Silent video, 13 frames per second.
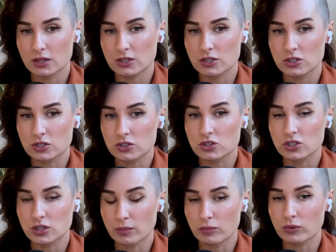to just
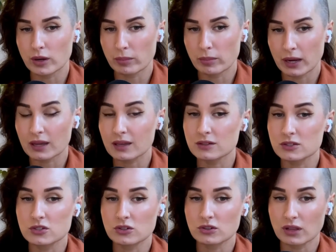jump right back
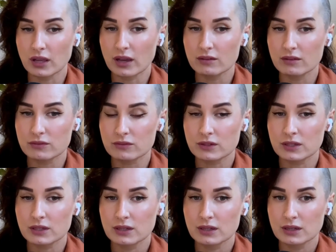into your life
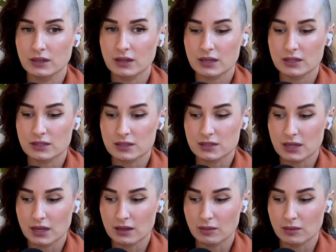and to
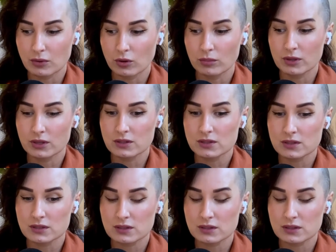take a moment,